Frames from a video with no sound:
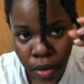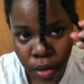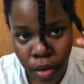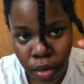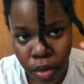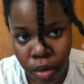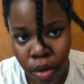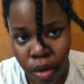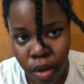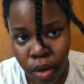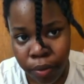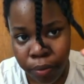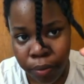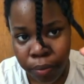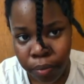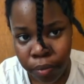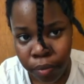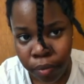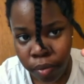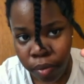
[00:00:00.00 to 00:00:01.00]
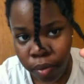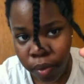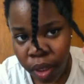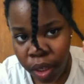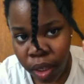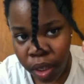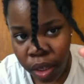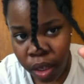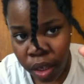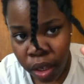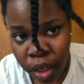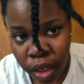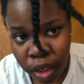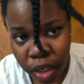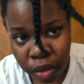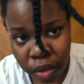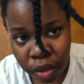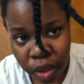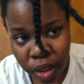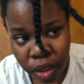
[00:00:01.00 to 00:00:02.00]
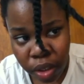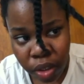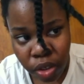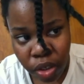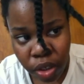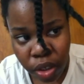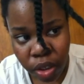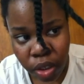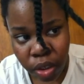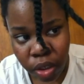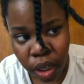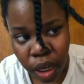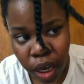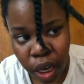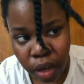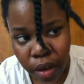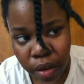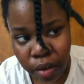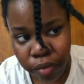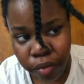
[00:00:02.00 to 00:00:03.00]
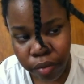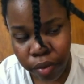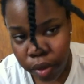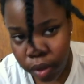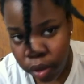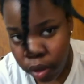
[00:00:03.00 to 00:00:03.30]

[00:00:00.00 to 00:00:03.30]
or you can just kind of